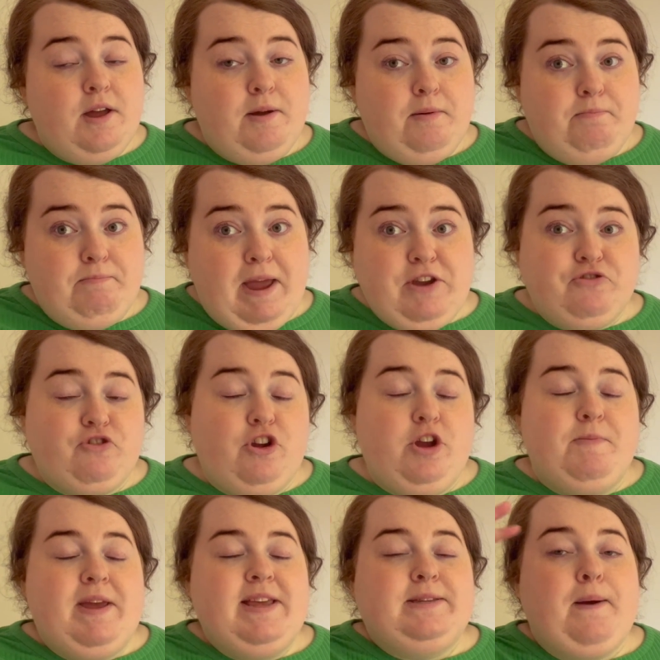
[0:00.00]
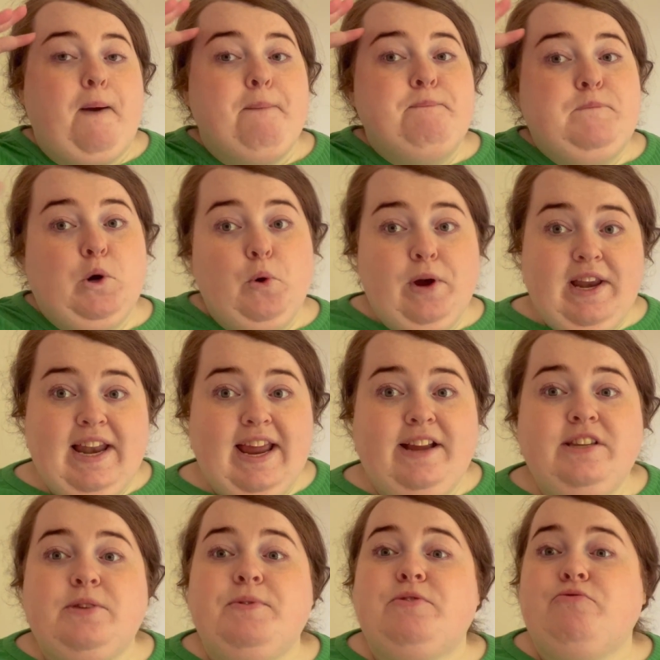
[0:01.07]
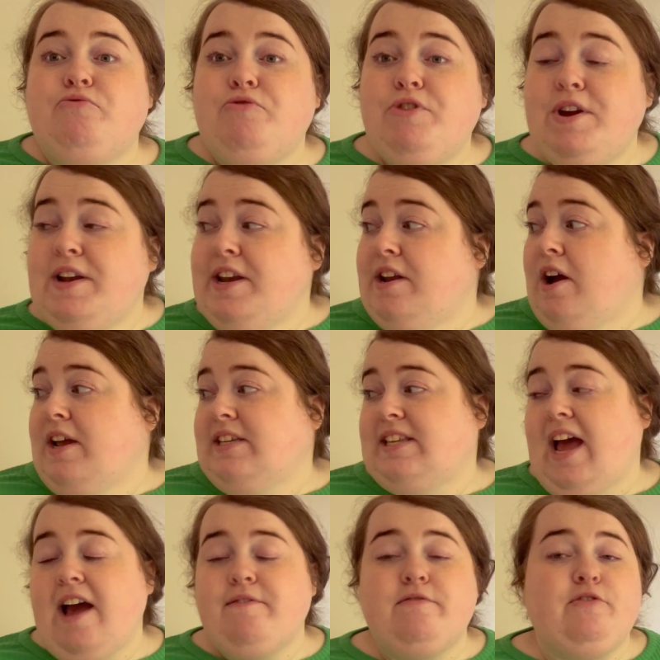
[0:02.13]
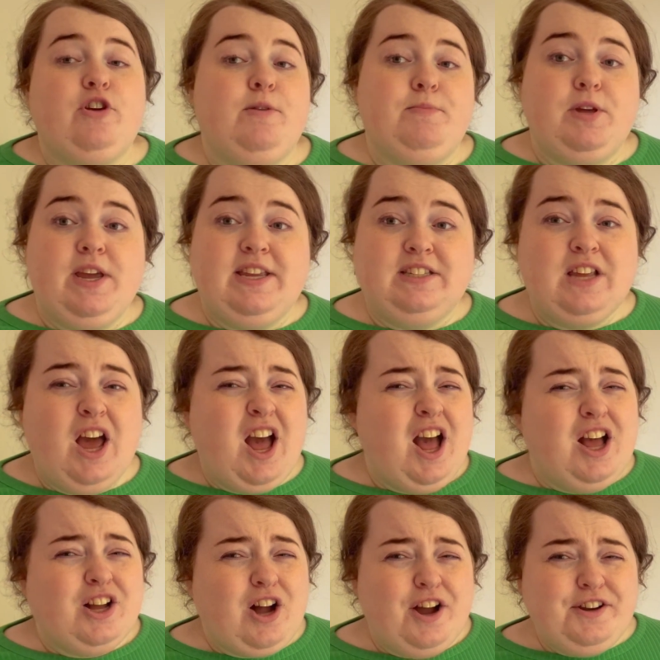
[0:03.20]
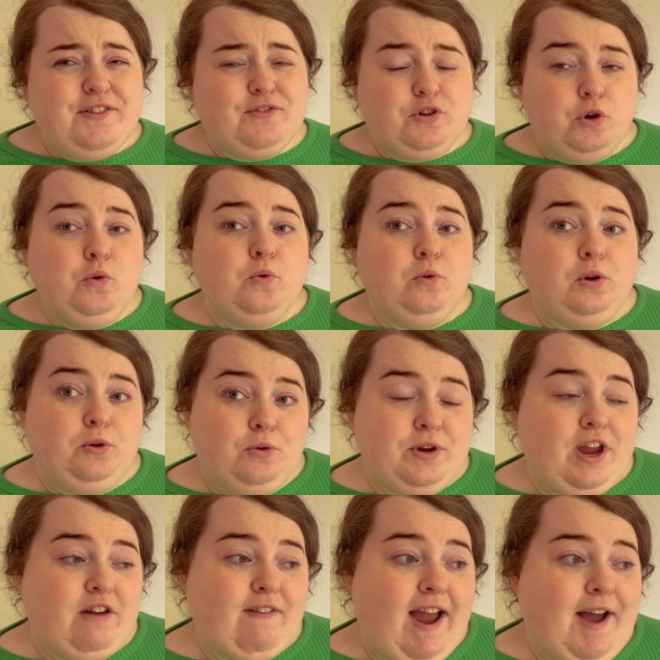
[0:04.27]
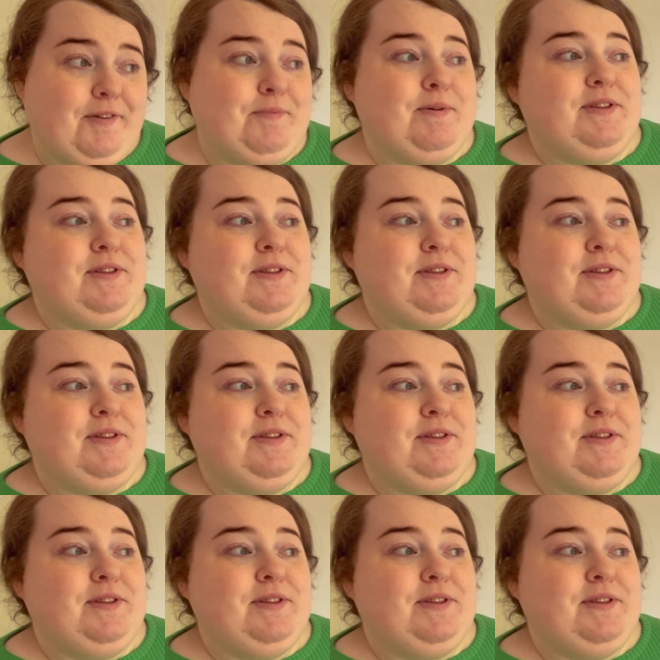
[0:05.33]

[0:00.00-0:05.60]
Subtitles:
bedroom is boiling, so it's really nice to have a room that is kind of cool all year round.